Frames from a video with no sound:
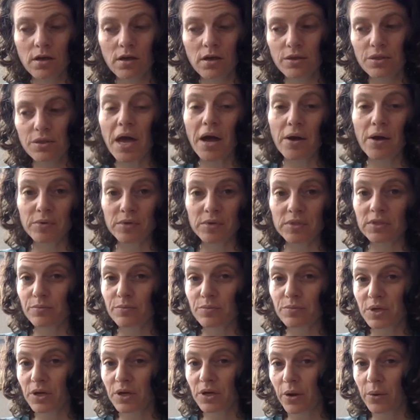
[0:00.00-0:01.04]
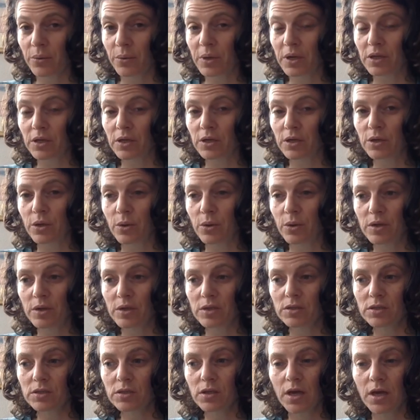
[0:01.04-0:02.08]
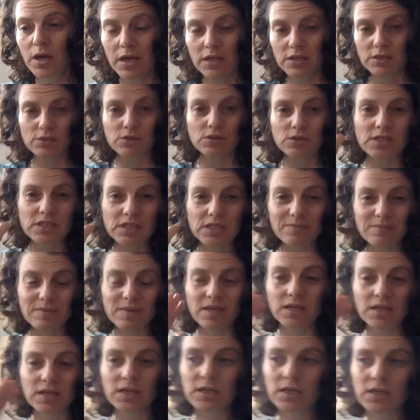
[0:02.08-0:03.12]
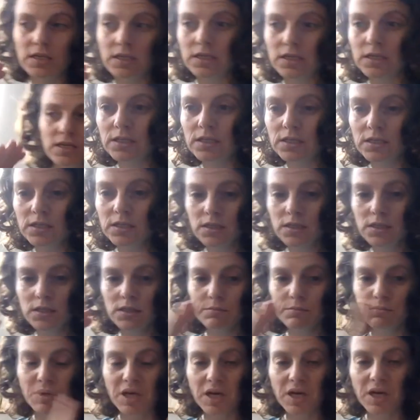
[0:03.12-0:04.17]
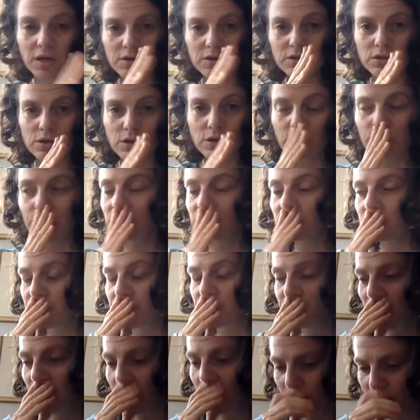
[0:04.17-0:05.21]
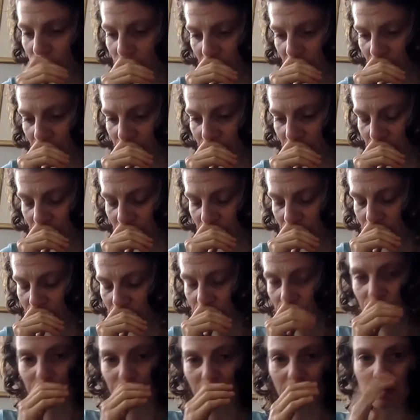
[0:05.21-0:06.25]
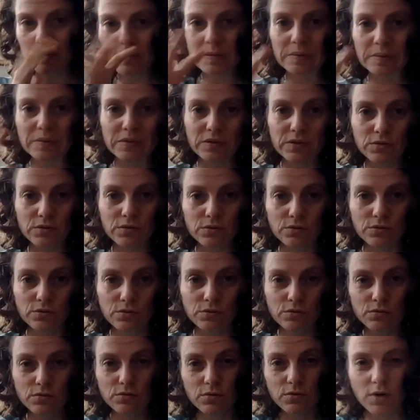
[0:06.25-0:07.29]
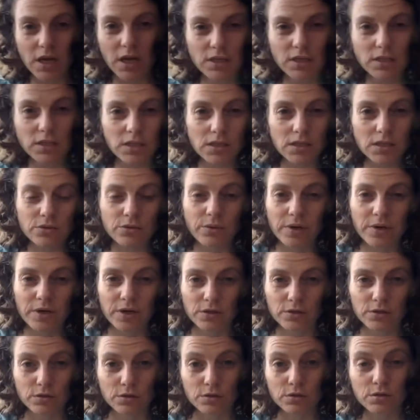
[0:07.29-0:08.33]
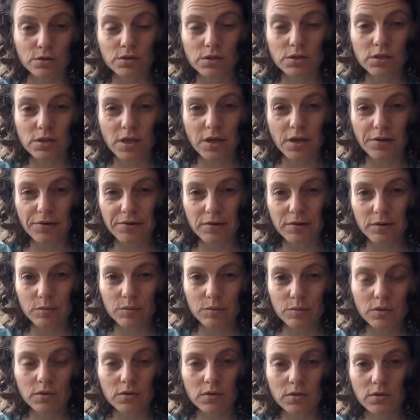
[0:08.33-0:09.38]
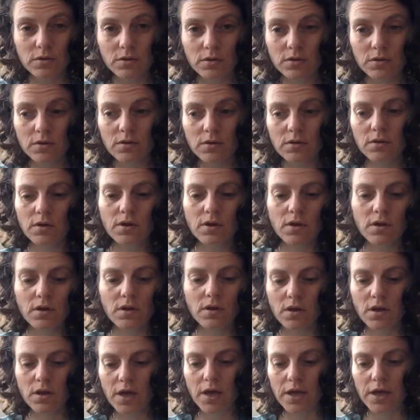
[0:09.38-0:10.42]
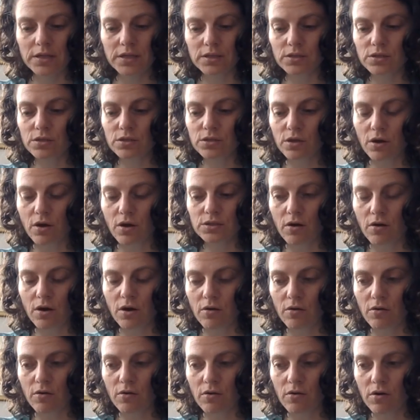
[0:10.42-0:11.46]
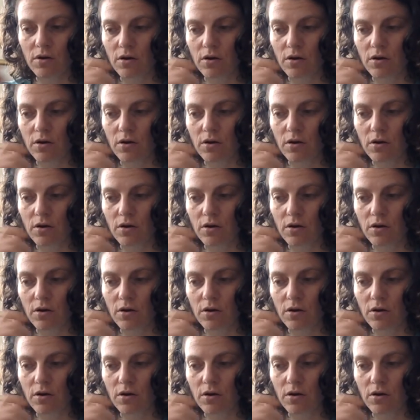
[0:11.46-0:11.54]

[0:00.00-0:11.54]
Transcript: That mm-hmm. was something I really noticed, and so it seemed like. So it was probably, how many learners? There's probably about eighteen, twenty learners in that group. Mm-hmm. Mm-hmm. And so